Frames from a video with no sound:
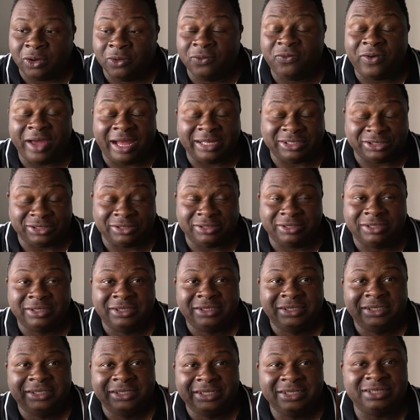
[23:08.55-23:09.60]
Old fashioned.
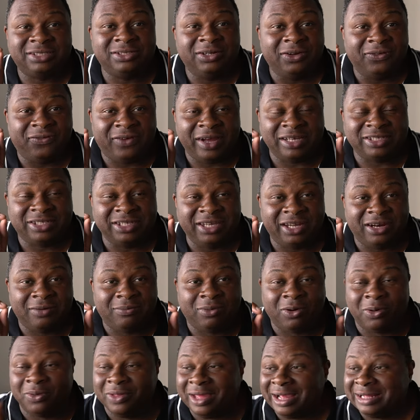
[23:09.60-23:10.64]
This is old fashioned getting
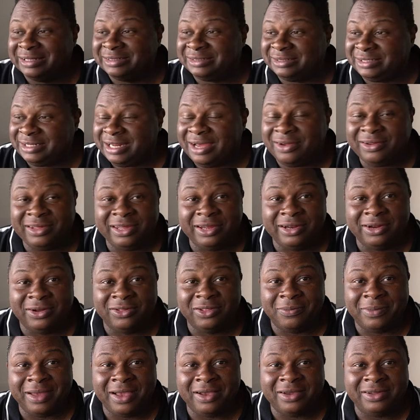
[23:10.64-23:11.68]
bored. I can sit out here on
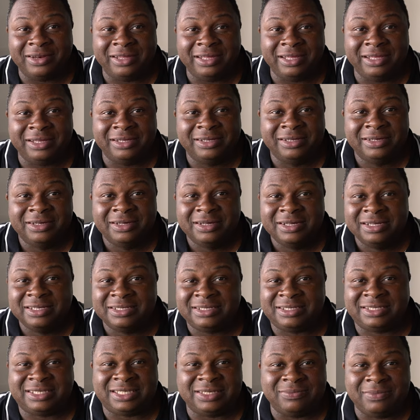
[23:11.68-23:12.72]
the balcony,
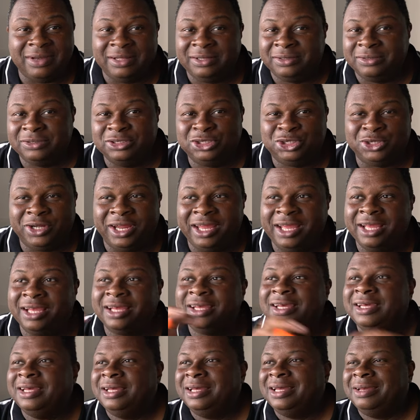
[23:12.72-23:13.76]
sit my little drink,
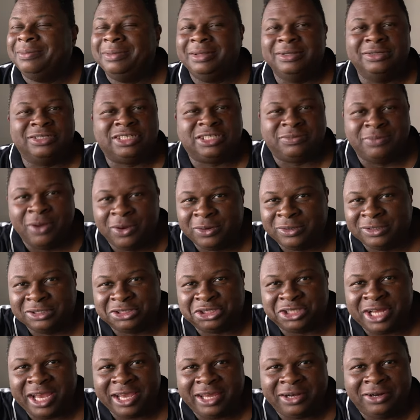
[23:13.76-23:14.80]
little
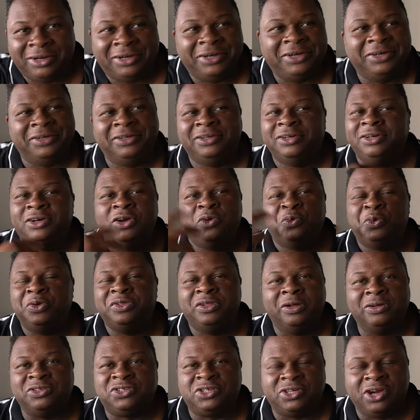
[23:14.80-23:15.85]
smoker's jacket on,
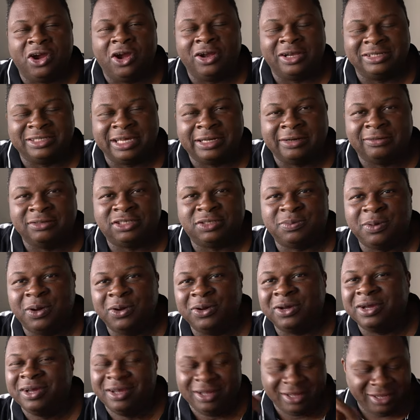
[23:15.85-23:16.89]
with no cigar because I don't
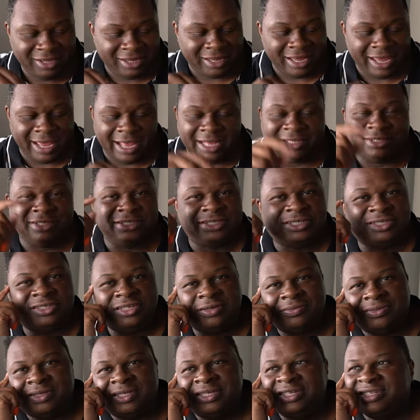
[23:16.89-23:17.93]
smoke, and just
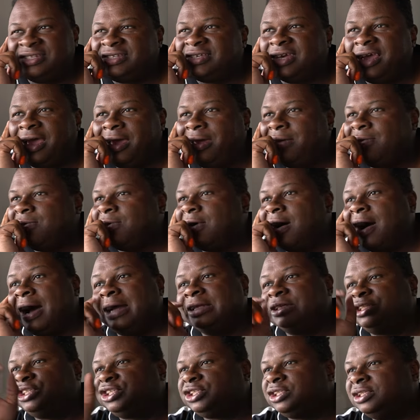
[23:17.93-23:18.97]
sit this and
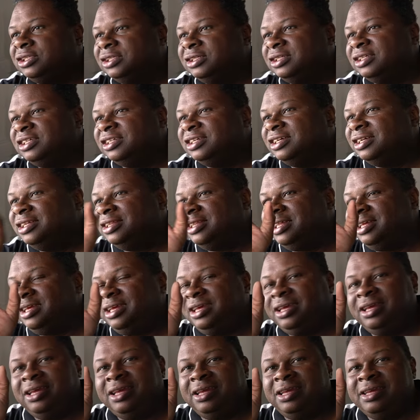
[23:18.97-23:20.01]
watch
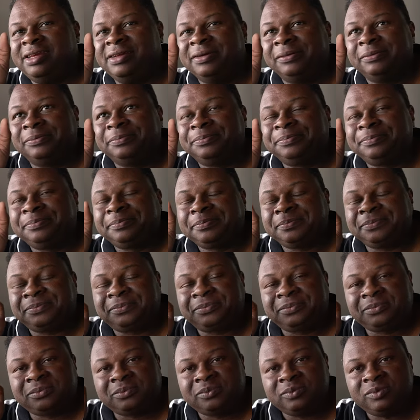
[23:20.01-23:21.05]
the
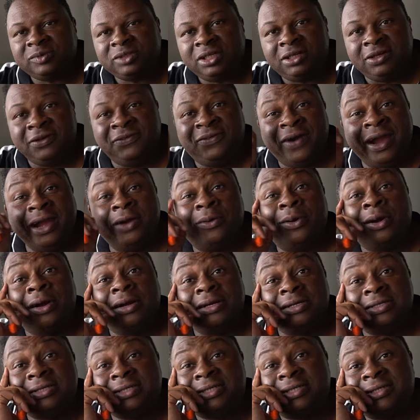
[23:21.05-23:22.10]

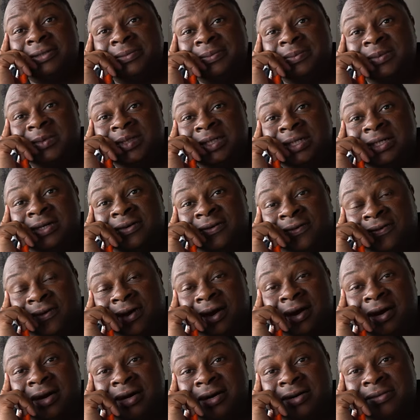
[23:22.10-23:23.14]
fireworks
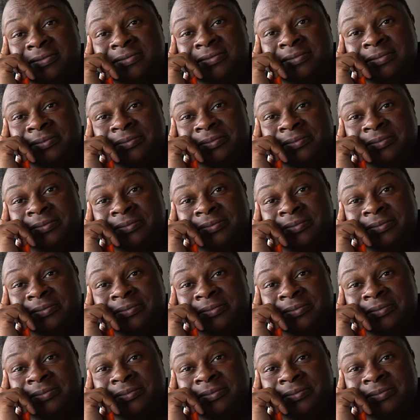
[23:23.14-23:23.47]
from